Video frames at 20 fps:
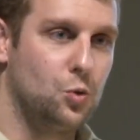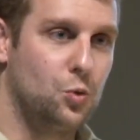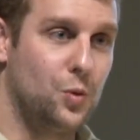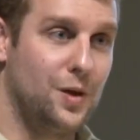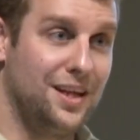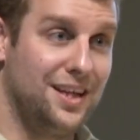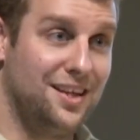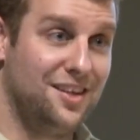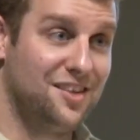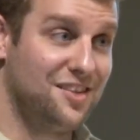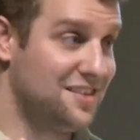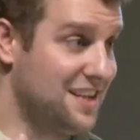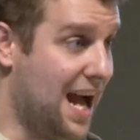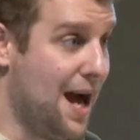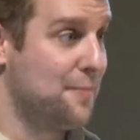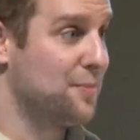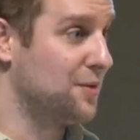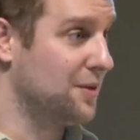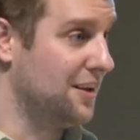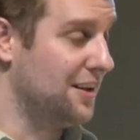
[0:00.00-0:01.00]
We
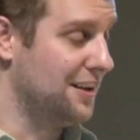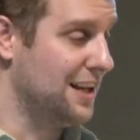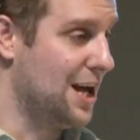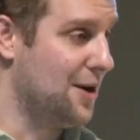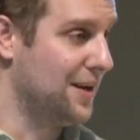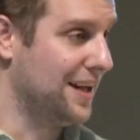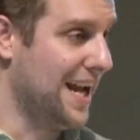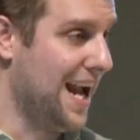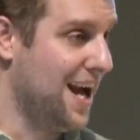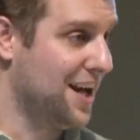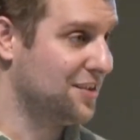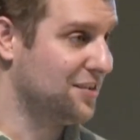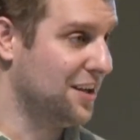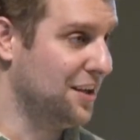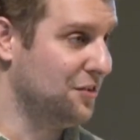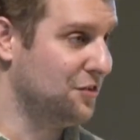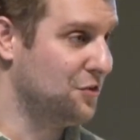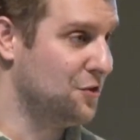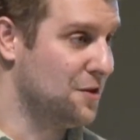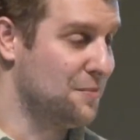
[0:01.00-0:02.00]
stopped allowing
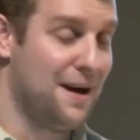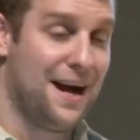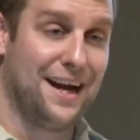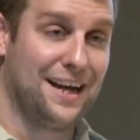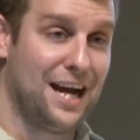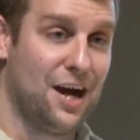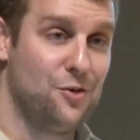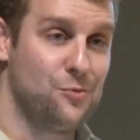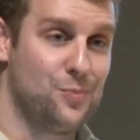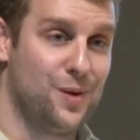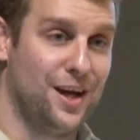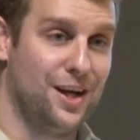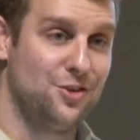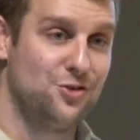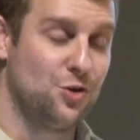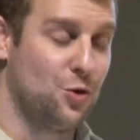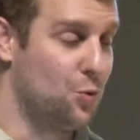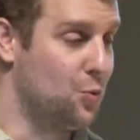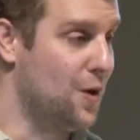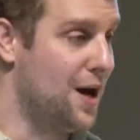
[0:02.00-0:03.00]
access to the My Account
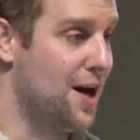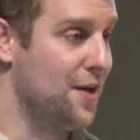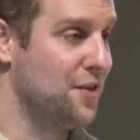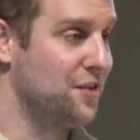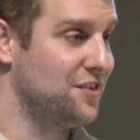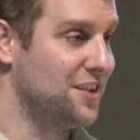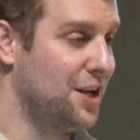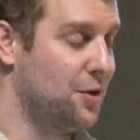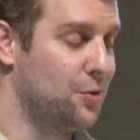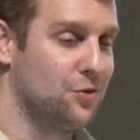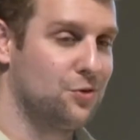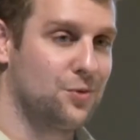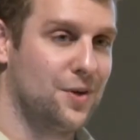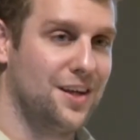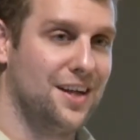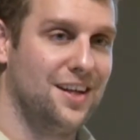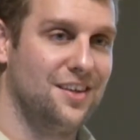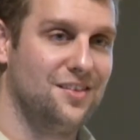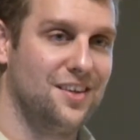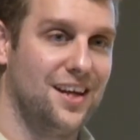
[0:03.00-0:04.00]
page while the sale was
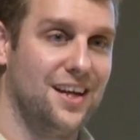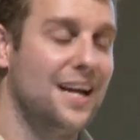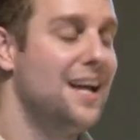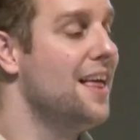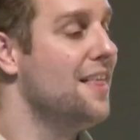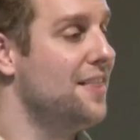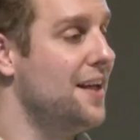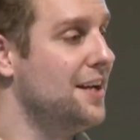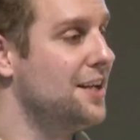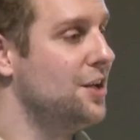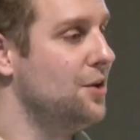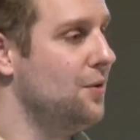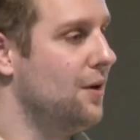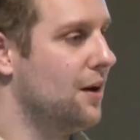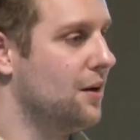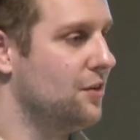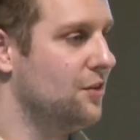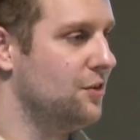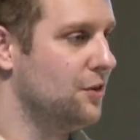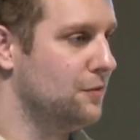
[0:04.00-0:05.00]
running and saying, thank you,
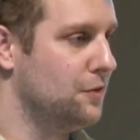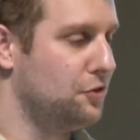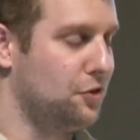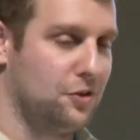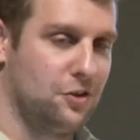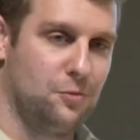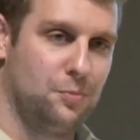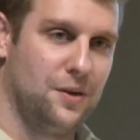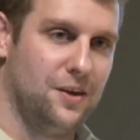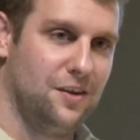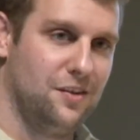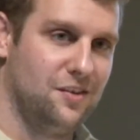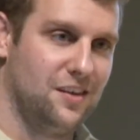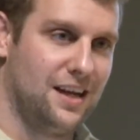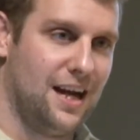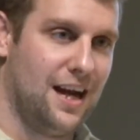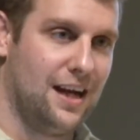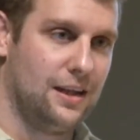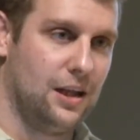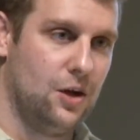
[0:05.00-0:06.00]
our servers are
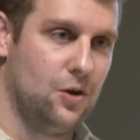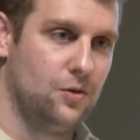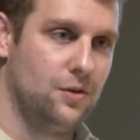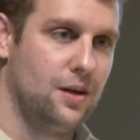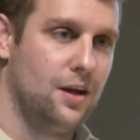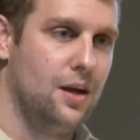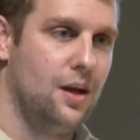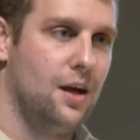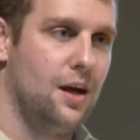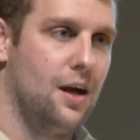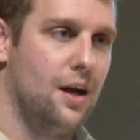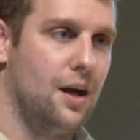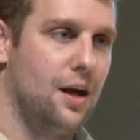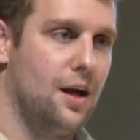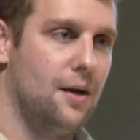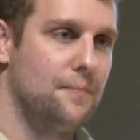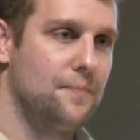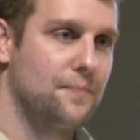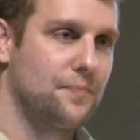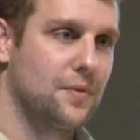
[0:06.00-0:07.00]
experiencing high load.
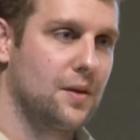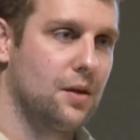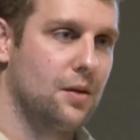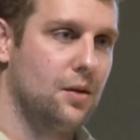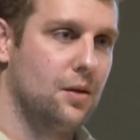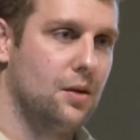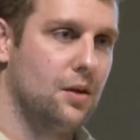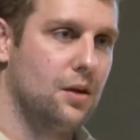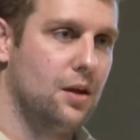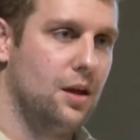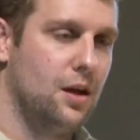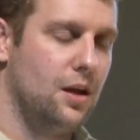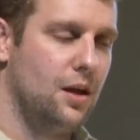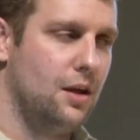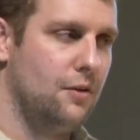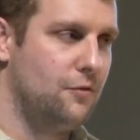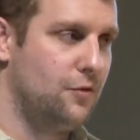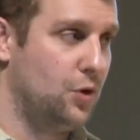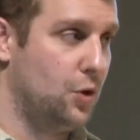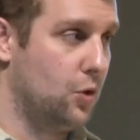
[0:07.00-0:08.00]

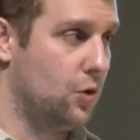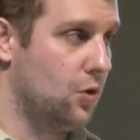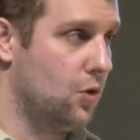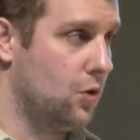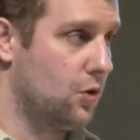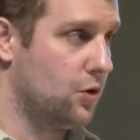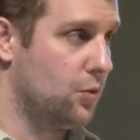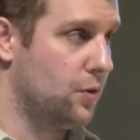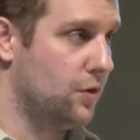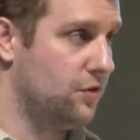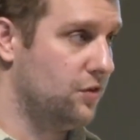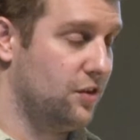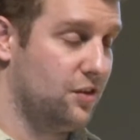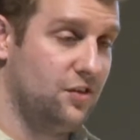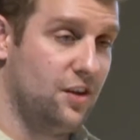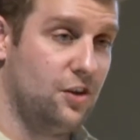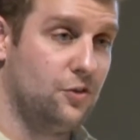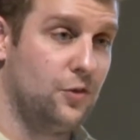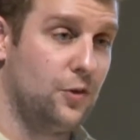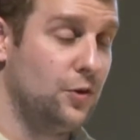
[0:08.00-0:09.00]
If your order was
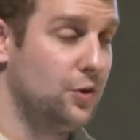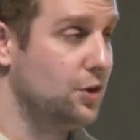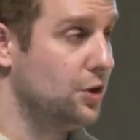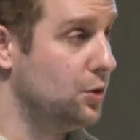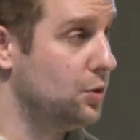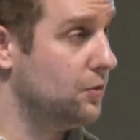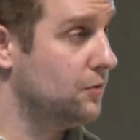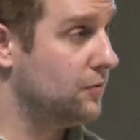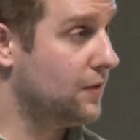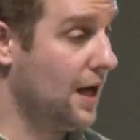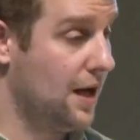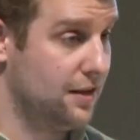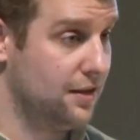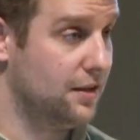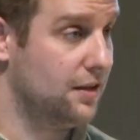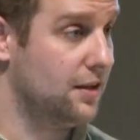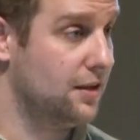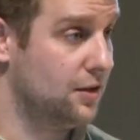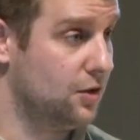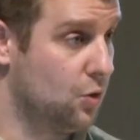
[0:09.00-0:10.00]
successful, you have
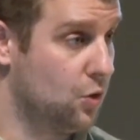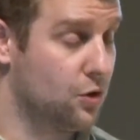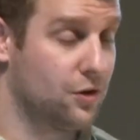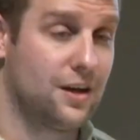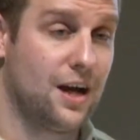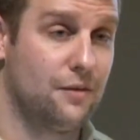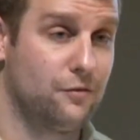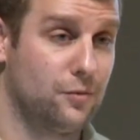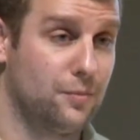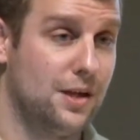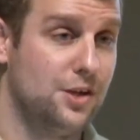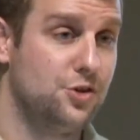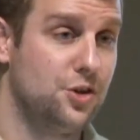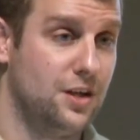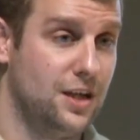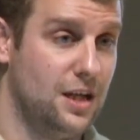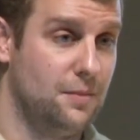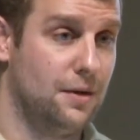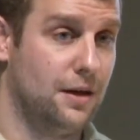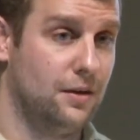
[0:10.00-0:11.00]
gotten an order
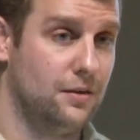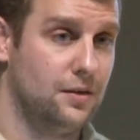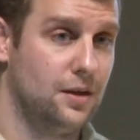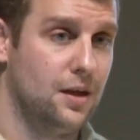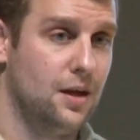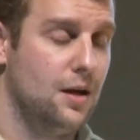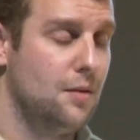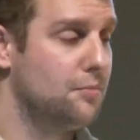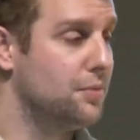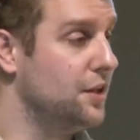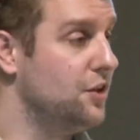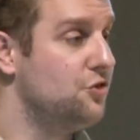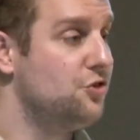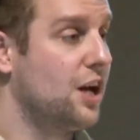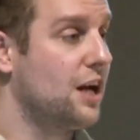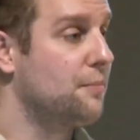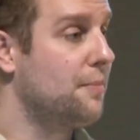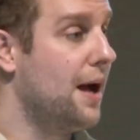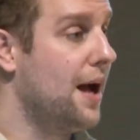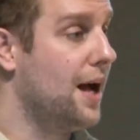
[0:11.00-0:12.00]
confirmation email. Please
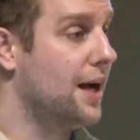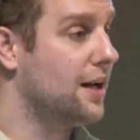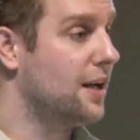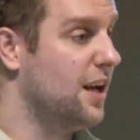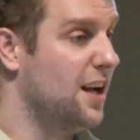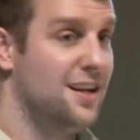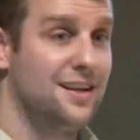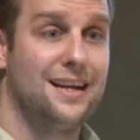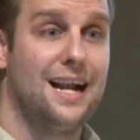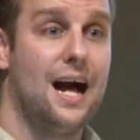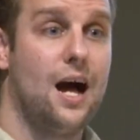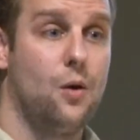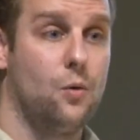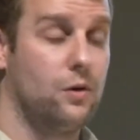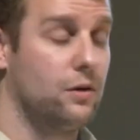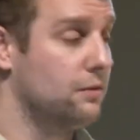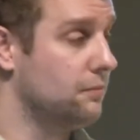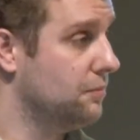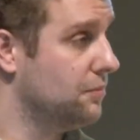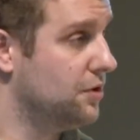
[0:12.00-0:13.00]
check back in an
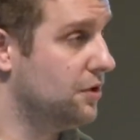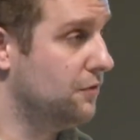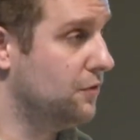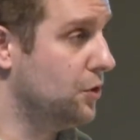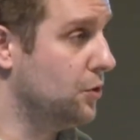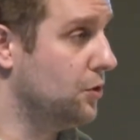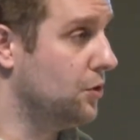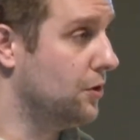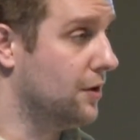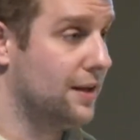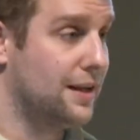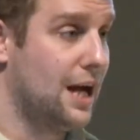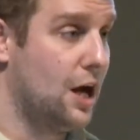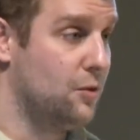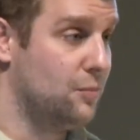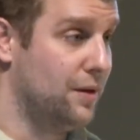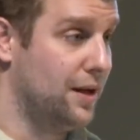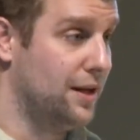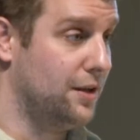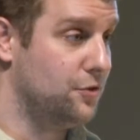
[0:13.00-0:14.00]
hour to view your
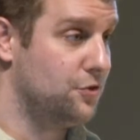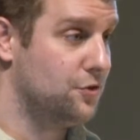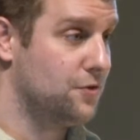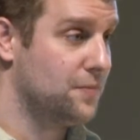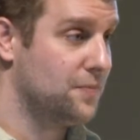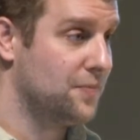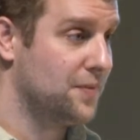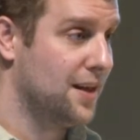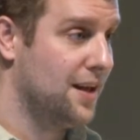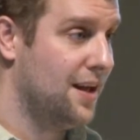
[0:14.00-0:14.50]
account page.